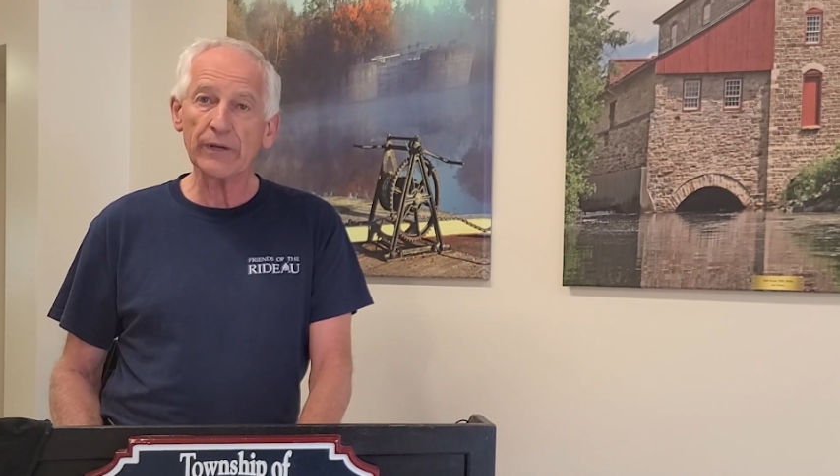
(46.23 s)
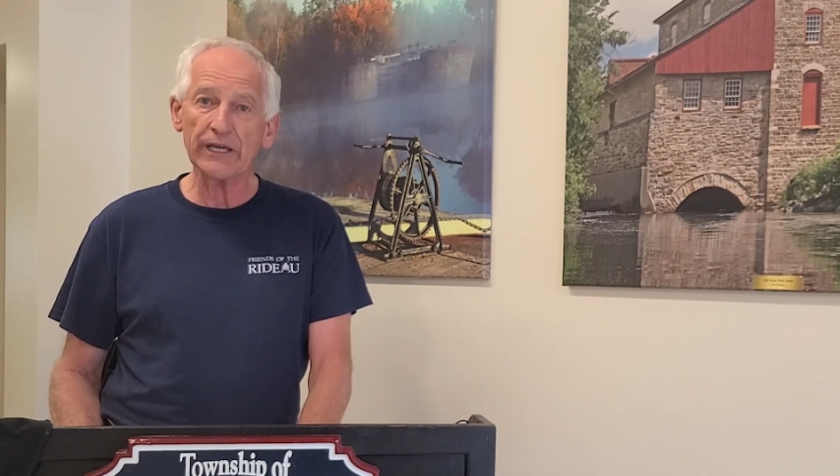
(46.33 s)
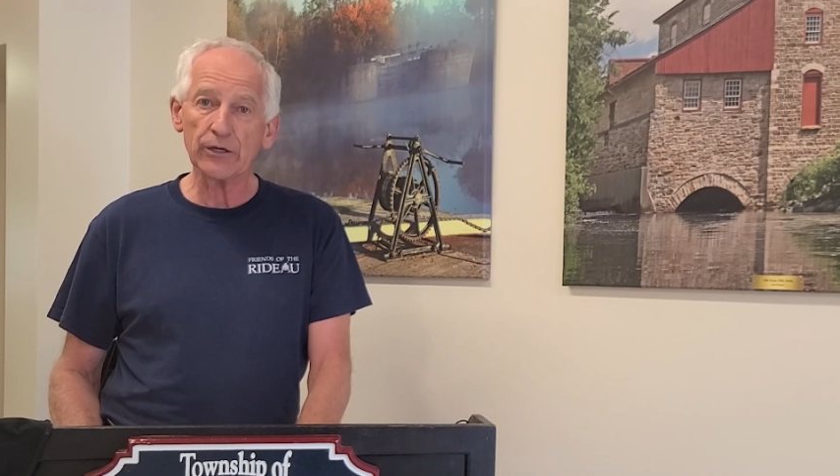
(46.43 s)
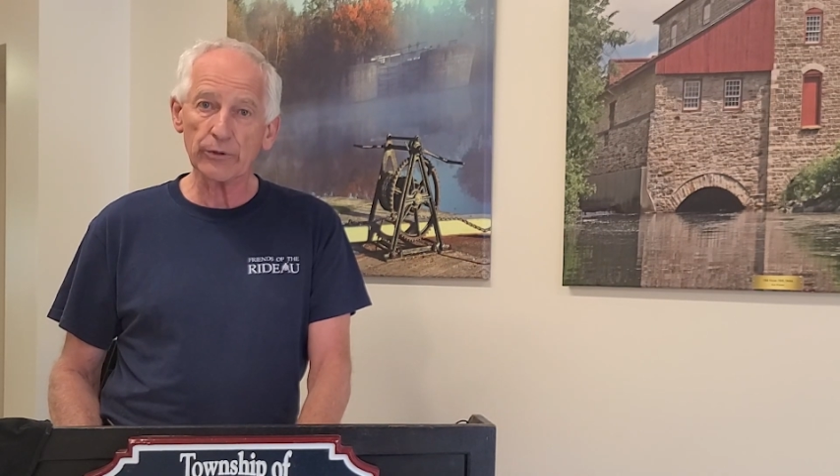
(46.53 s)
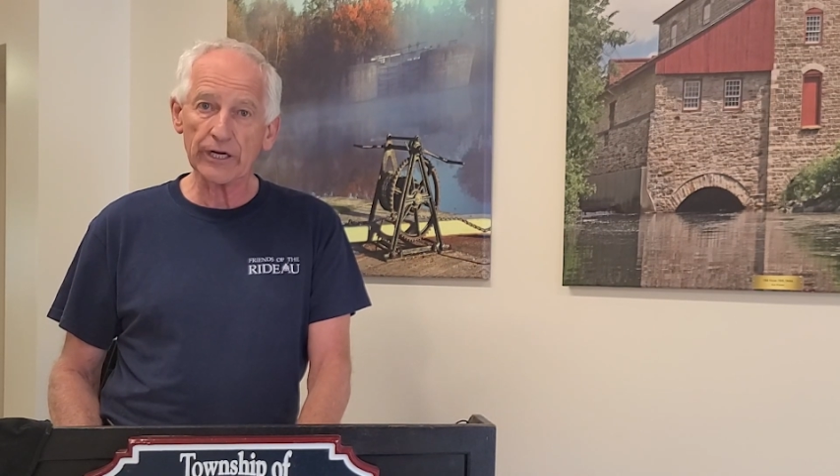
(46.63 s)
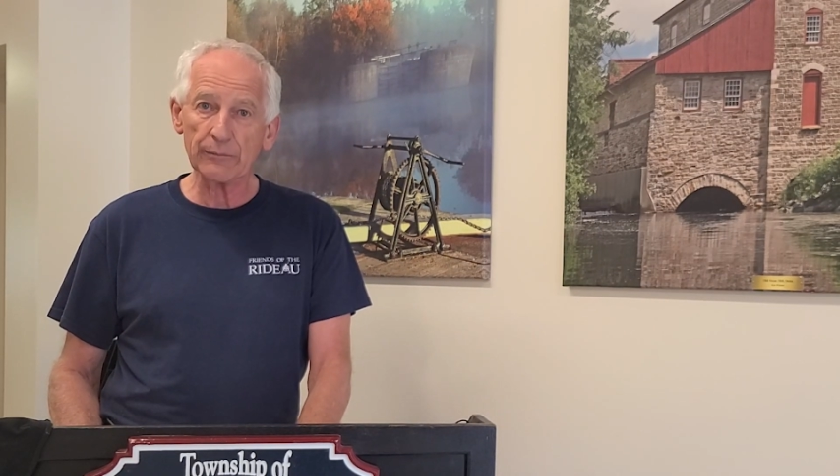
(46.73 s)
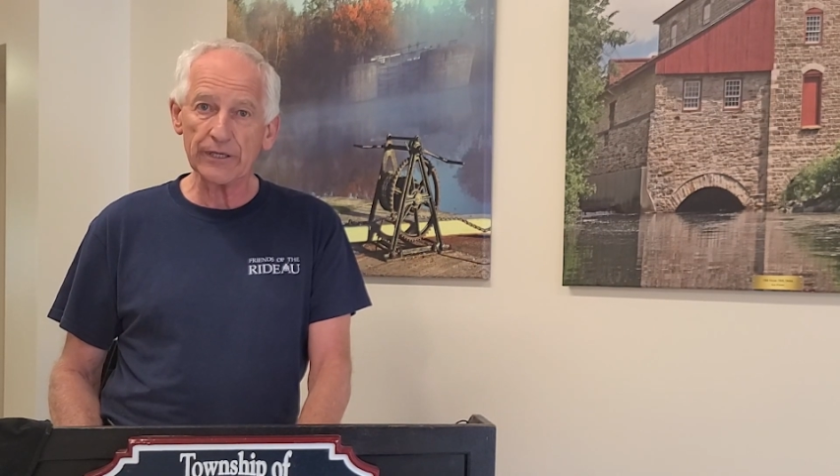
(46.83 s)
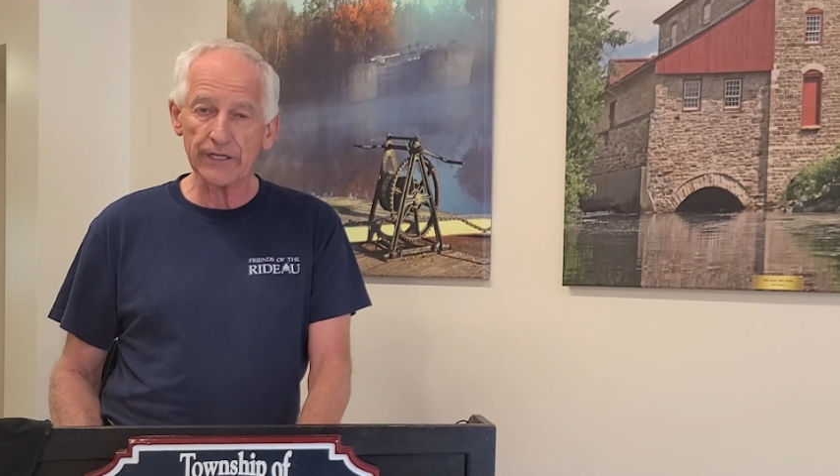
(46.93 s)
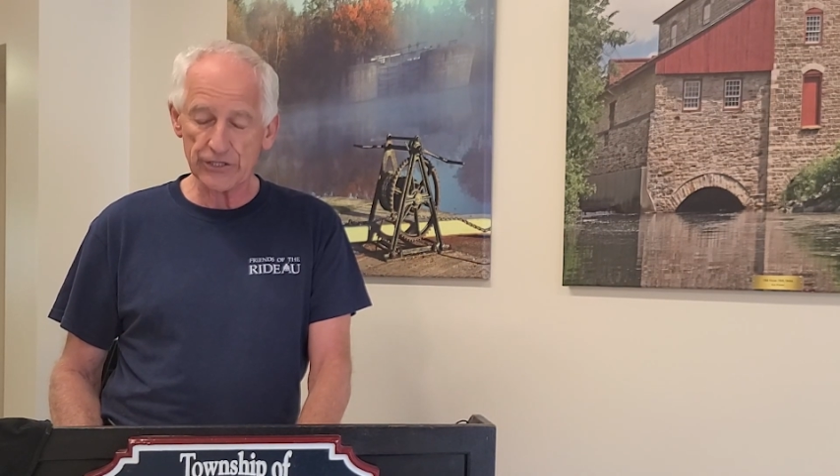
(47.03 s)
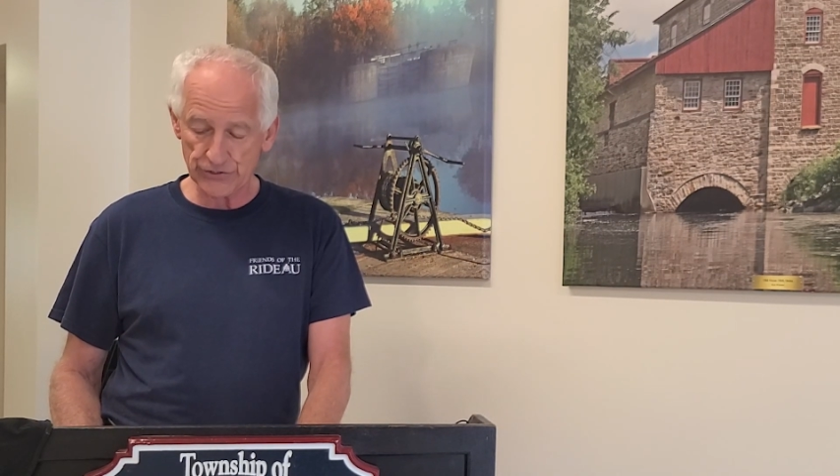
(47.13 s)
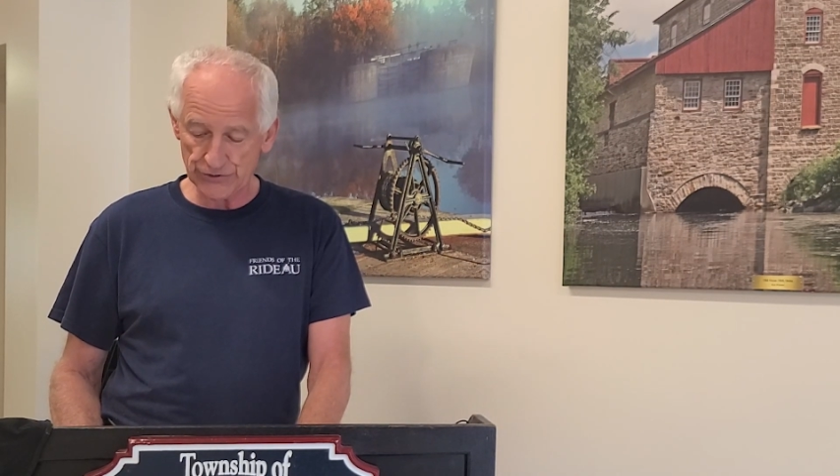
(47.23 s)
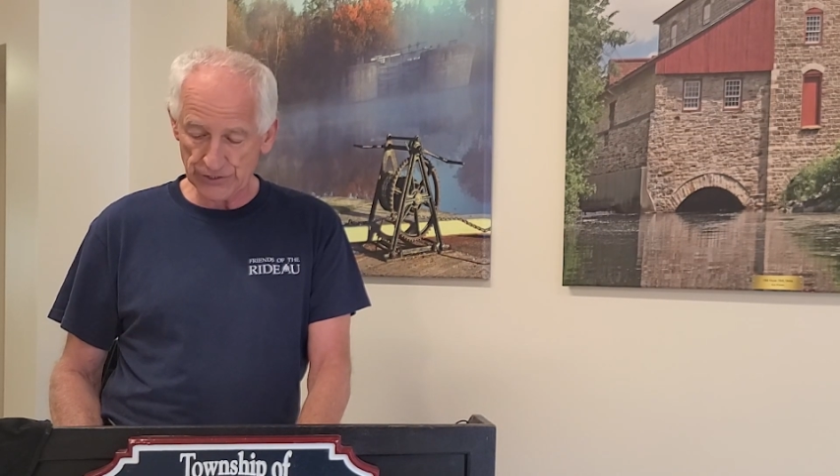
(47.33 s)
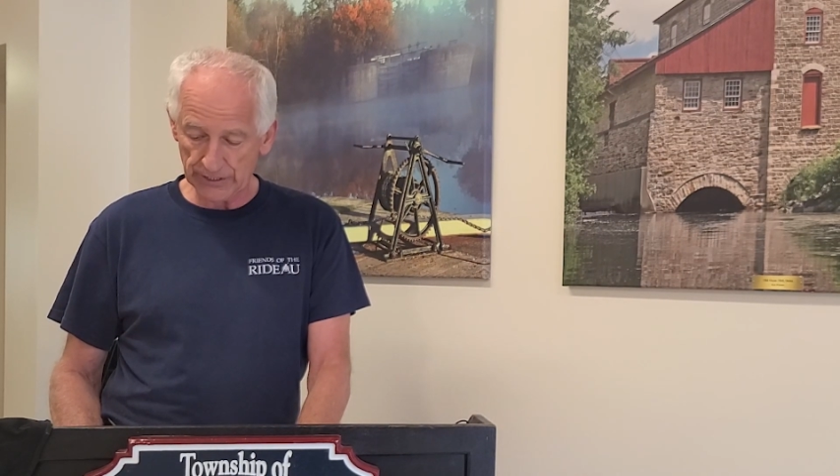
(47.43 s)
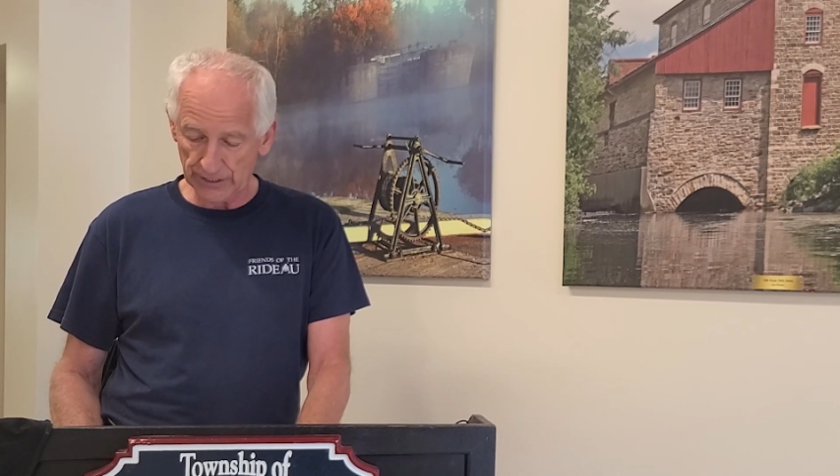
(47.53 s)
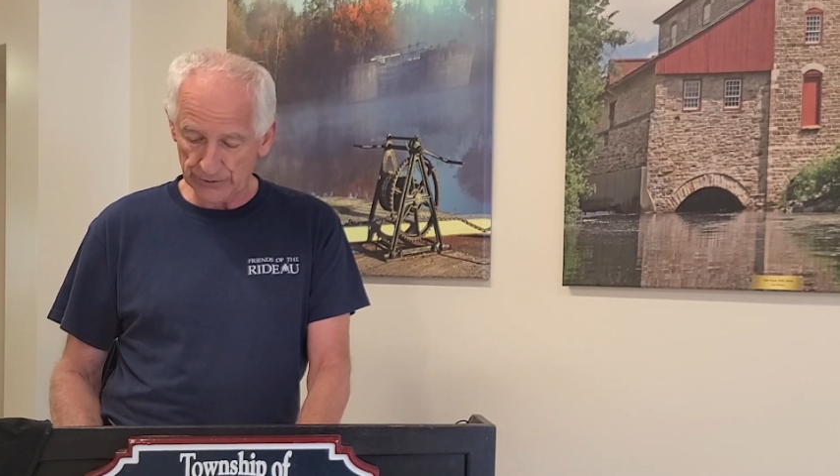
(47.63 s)
making recommendations
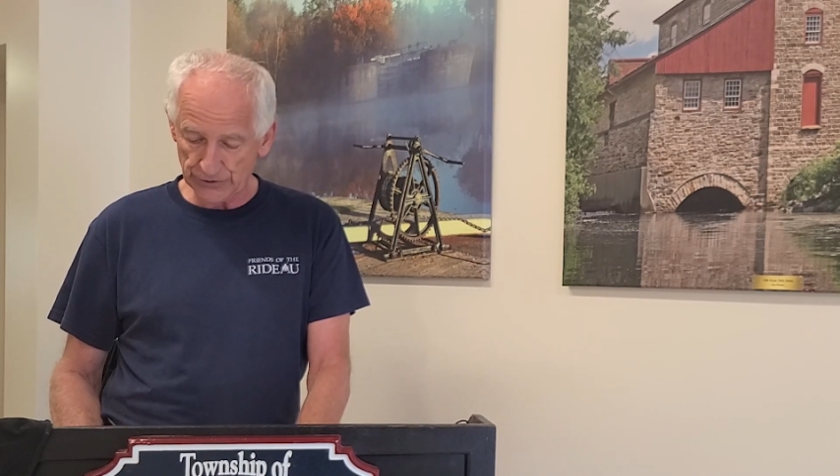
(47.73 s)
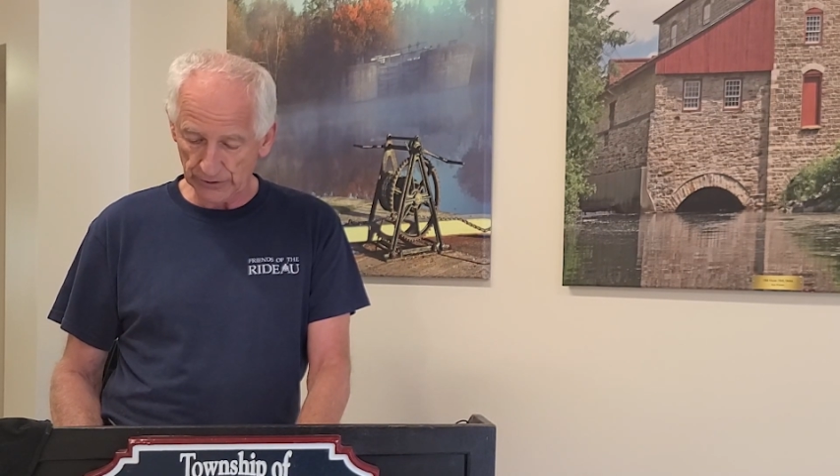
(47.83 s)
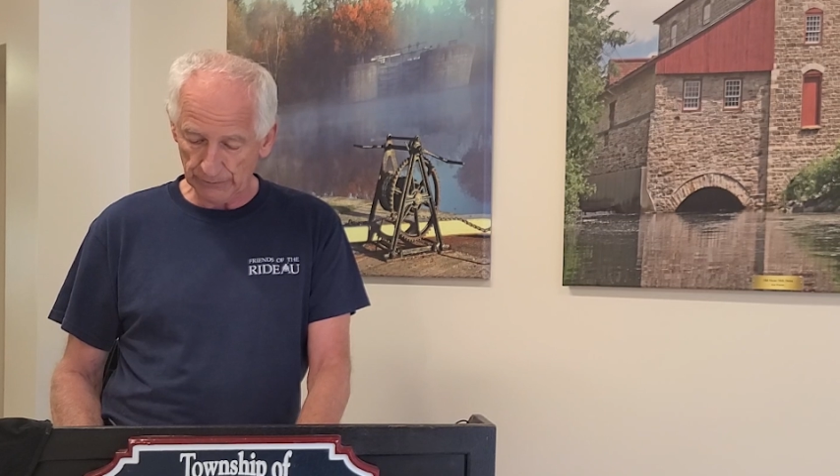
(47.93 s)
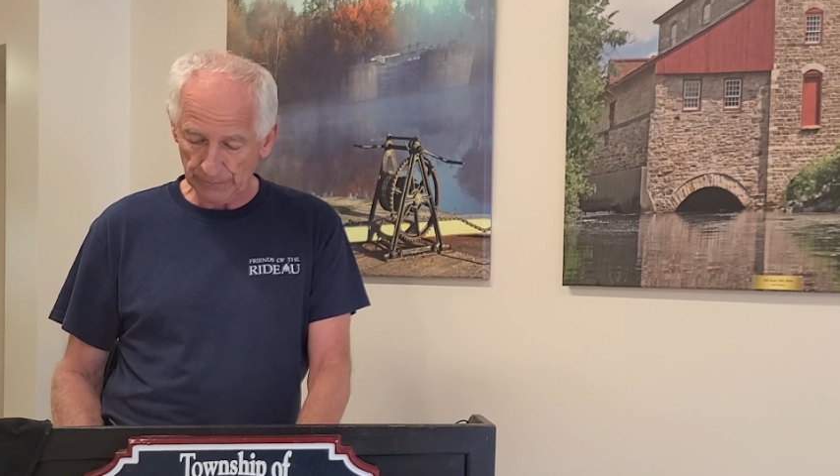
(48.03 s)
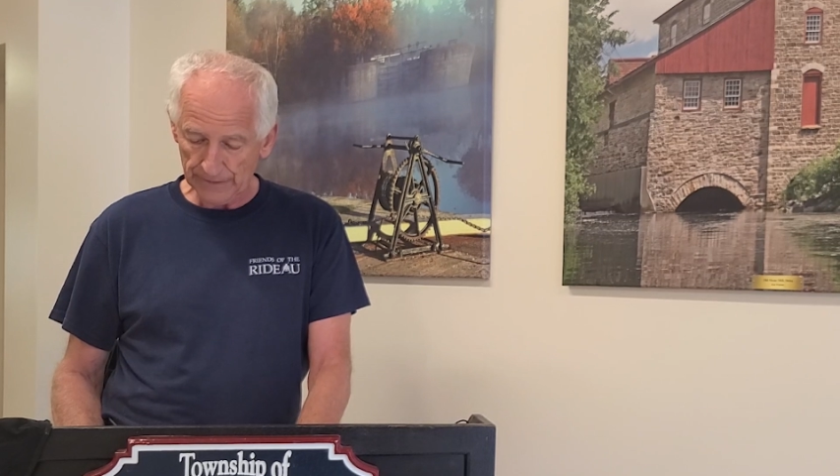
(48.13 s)
to Council.